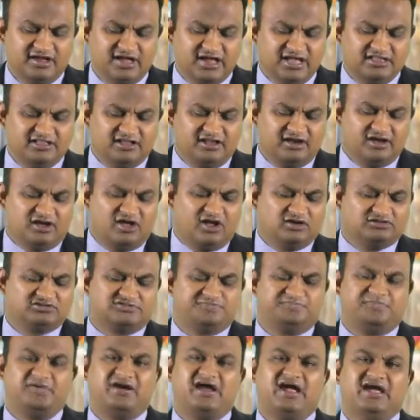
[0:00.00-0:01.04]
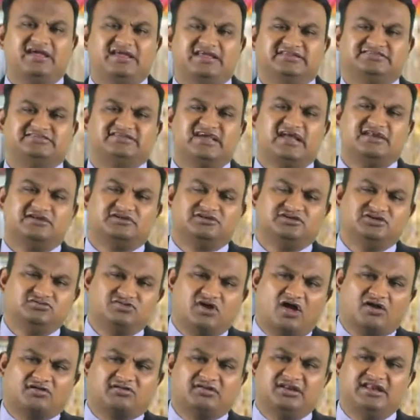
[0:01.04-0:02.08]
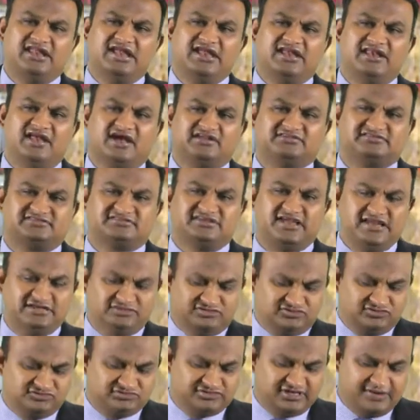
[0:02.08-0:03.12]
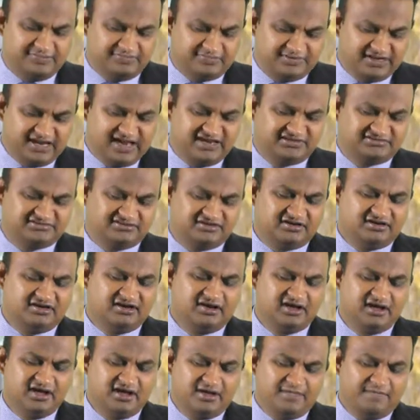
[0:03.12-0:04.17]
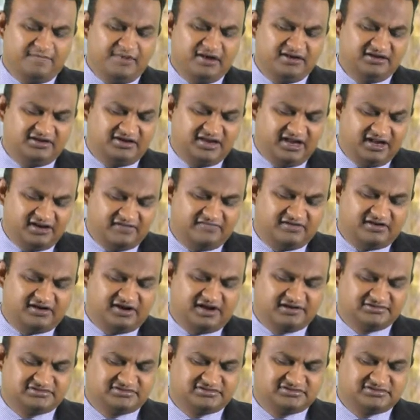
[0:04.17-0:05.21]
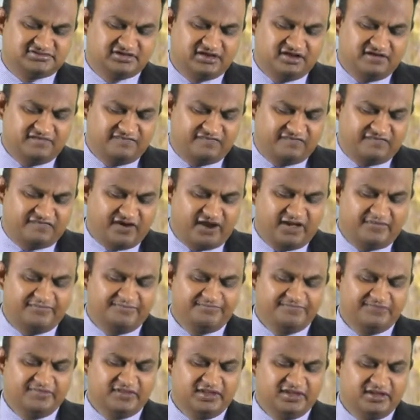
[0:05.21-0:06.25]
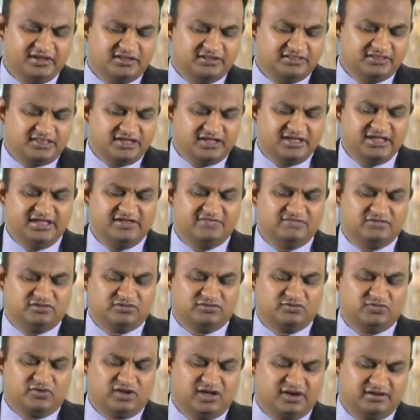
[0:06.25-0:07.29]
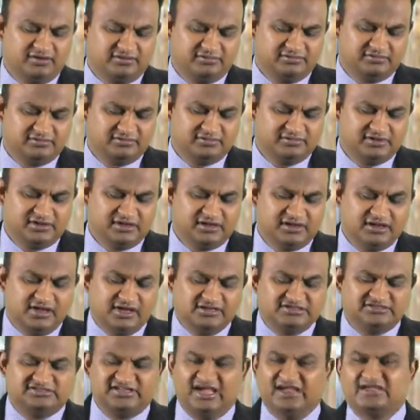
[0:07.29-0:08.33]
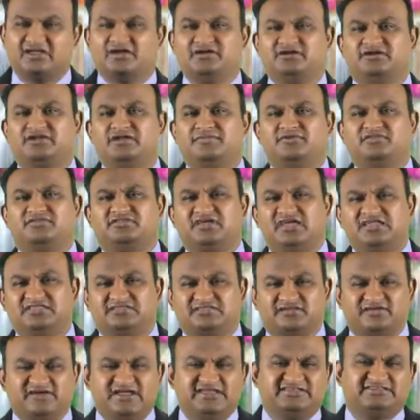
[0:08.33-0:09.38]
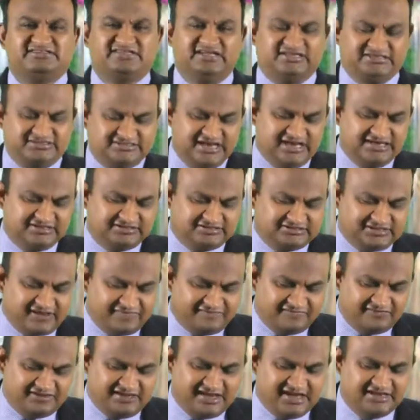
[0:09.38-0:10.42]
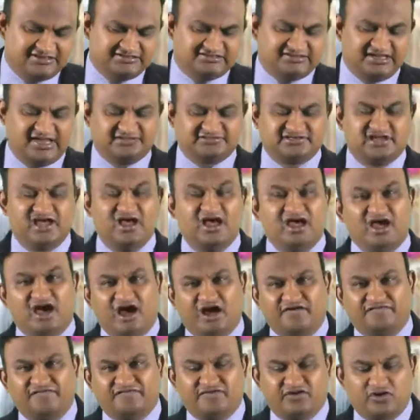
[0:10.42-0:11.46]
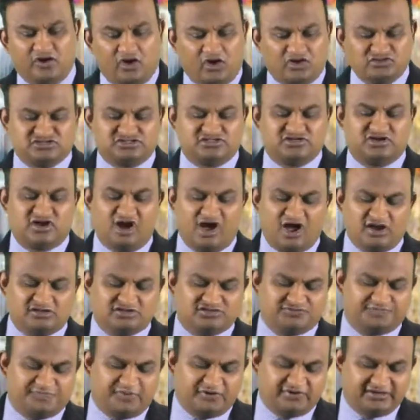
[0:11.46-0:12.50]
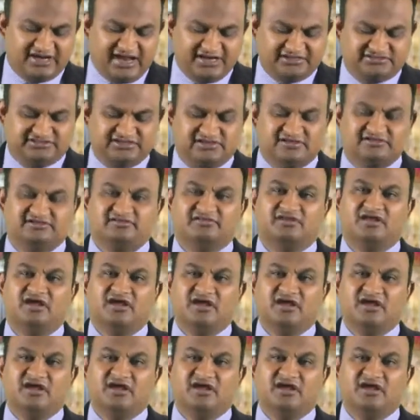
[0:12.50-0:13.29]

In the Lord's Prayer, he said, do not lead us into temptation, but deliver us from the evil one. 2 Timothy 3:16, 17 says, of course, God's protection,